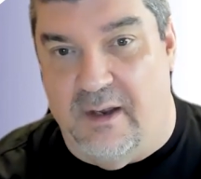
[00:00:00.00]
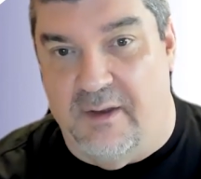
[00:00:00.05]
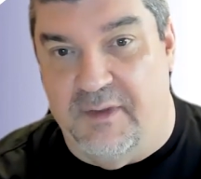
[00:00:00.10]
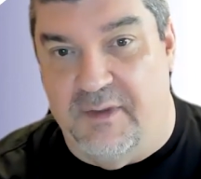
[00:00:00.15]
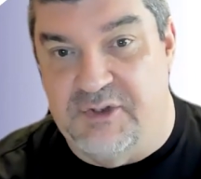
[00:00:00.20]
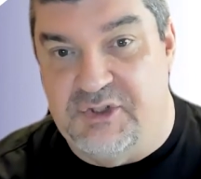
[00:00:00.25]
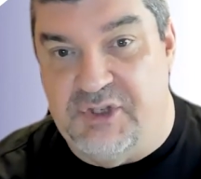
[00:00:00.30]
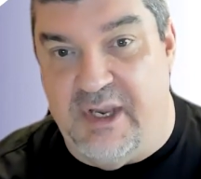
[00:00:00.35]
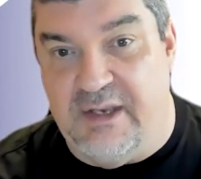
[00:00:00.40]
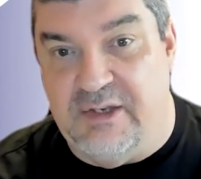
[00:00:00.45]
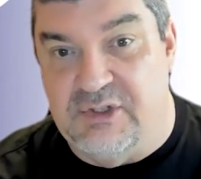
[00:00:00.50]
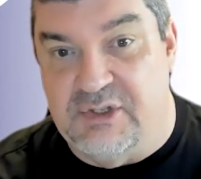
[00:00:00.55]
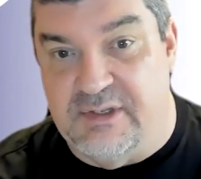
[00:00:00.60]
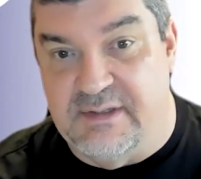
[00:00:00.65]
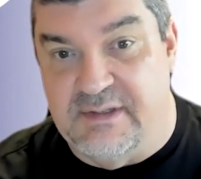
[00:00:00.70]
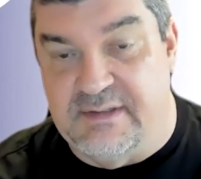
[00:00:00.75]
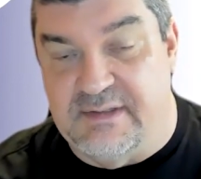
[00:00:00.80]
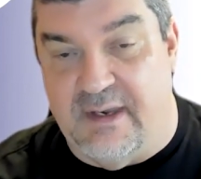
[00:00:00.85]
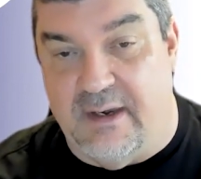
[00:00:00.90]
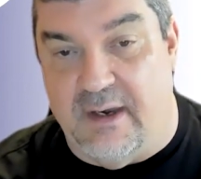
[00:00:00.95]
the
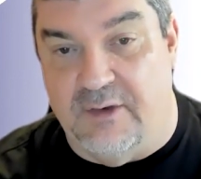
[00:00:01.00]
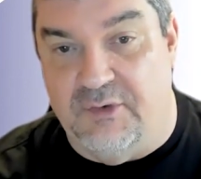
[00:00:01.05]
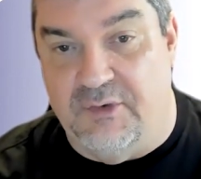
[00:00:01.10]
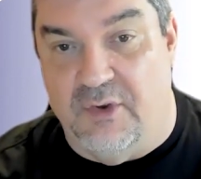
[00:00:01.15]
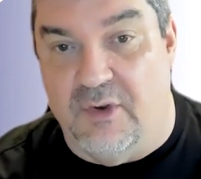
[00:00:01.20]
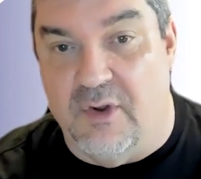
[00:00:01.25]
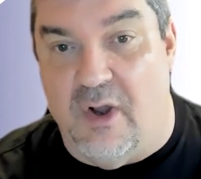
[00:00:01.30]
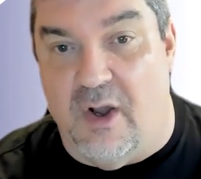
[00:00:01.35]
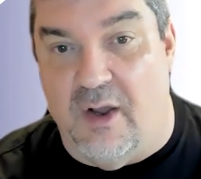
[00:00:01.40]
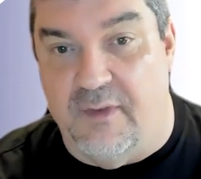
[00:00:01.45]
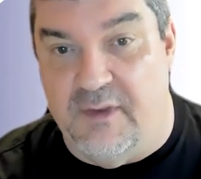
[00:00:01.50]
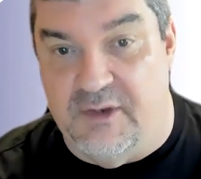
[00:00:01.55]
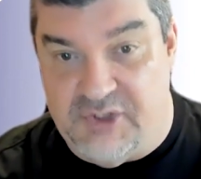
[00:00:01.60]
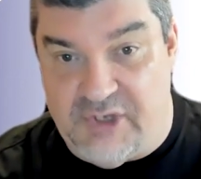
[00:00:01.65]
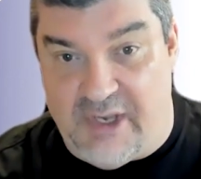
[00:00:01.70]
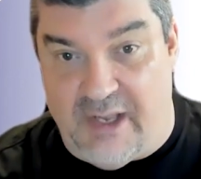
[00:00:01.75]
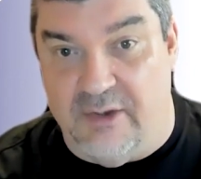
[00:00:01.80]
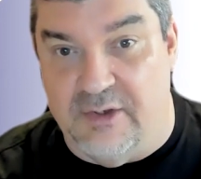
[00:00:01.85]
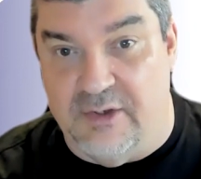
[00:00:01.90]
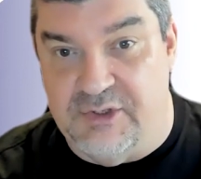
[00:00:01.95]
changes that I took on, the
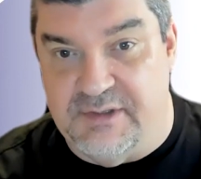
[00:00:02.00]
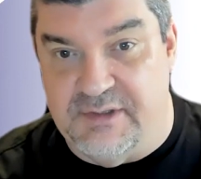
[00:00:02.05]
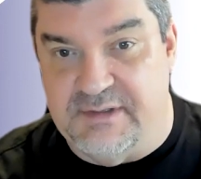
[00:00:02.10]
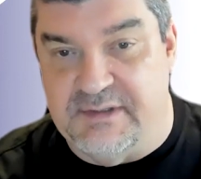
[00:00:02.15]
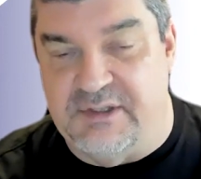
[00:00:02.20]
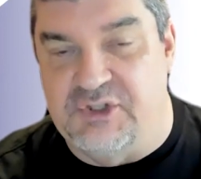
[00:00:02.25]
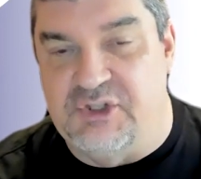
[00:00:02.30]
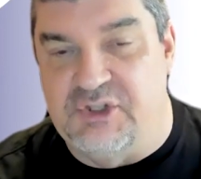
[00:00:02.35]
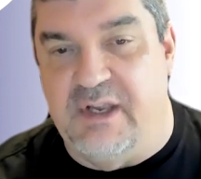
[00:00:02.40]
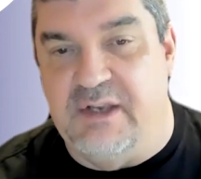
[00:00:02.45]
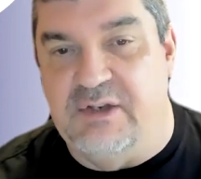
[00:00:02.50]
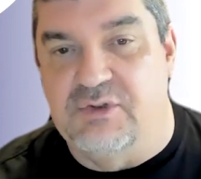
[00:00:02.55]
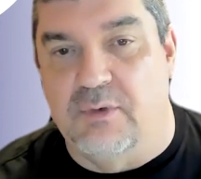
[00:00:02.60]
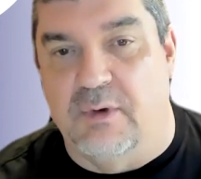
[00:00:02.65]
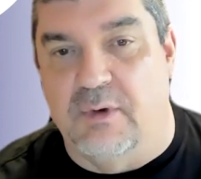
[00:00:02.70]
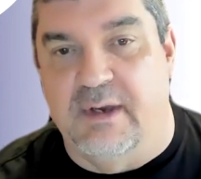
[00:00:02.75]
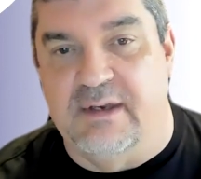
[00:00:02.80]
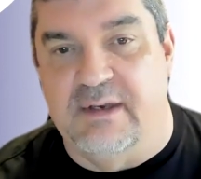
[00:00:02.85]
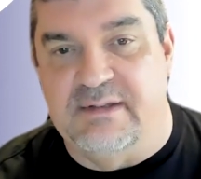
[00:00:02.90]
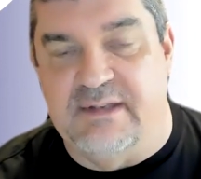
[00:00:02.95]
challenges to change
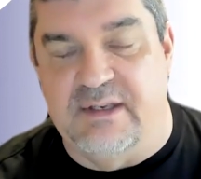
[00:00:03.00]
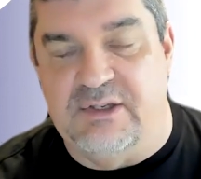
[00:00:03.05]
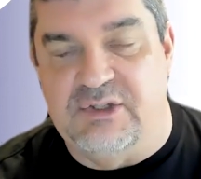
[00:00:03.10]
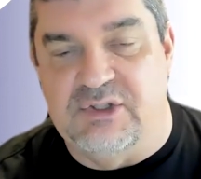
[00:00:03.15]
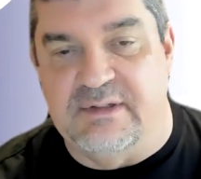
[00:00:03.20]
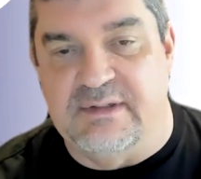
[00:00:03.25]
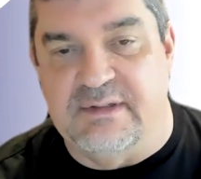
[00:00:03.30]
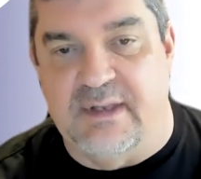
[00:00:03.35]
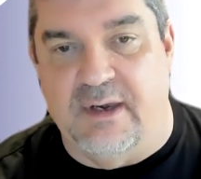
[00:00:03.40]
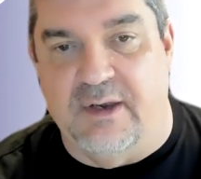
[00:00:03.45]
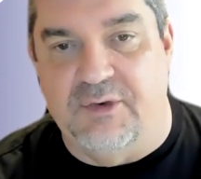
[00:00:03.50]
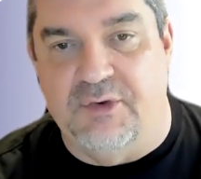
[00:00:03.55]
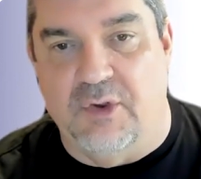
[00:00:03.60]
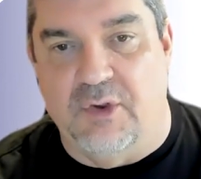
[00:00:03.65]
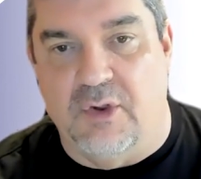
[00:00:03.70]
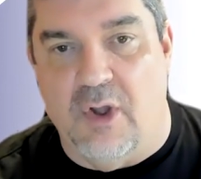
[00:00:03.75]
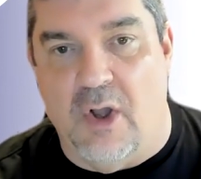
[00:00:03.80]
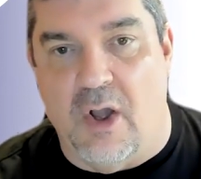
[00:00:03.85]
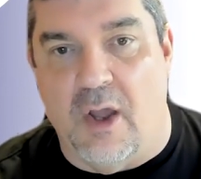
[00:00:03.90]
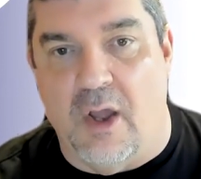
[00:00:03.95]
organizations that I
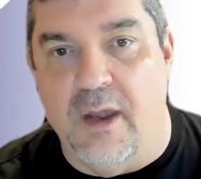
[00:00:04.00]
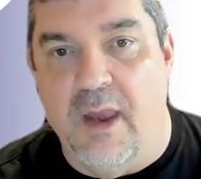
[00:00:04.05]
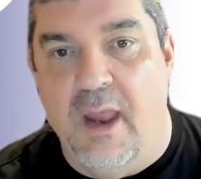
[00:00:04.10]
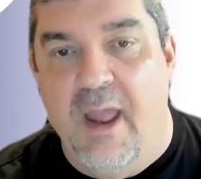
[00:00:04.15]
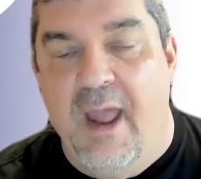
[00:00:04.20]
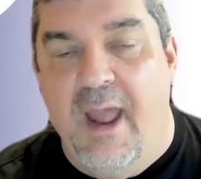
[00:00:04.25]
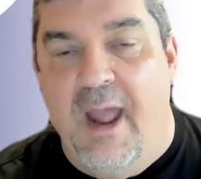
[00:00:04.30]
took on,